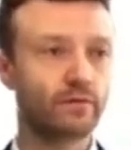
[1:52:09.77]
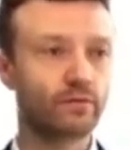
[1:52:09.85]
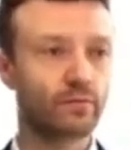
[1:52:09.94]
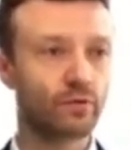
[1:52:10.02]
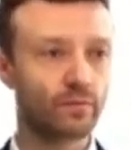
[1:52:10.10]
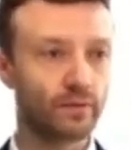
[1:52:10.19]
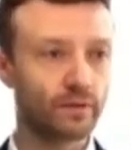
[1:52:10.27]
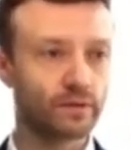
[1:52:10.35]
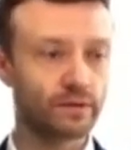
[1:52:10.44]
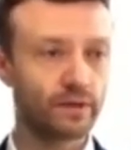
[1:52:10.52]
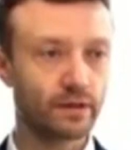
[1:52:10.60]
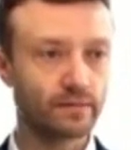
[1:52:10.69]
from
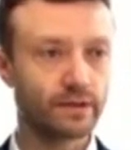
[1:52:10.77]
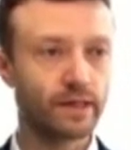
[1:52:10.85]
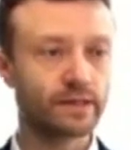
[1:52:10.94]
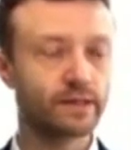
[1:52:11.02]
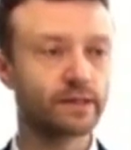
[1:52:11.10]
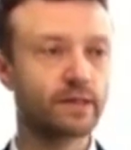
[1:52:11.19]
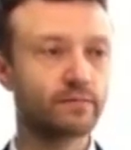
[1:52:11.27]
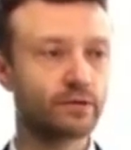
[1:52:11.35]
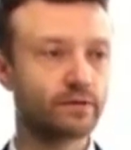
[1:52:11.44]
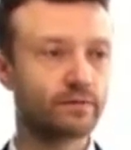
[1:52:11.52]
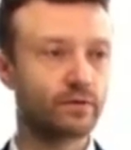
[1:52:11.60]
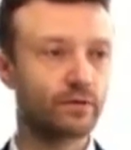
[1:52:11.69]
corporate income tax,
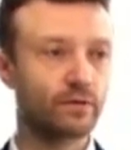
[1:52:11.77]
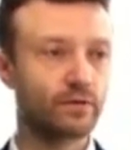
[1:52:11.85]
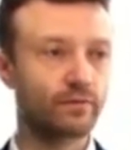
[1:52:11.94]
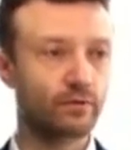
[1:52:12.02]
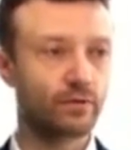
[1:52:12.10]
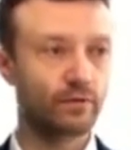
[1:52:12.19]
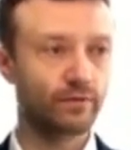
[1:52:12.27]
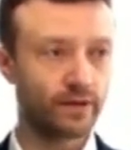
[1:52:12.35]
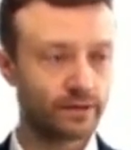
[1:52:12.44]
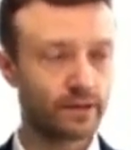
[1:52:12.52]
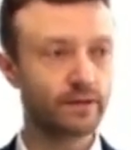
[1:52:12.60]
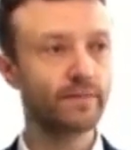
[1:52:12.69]
exemptions for
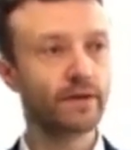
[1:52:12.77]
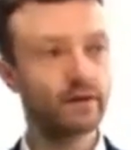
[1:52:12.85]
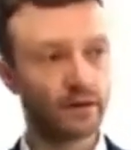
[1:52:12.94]
VAT,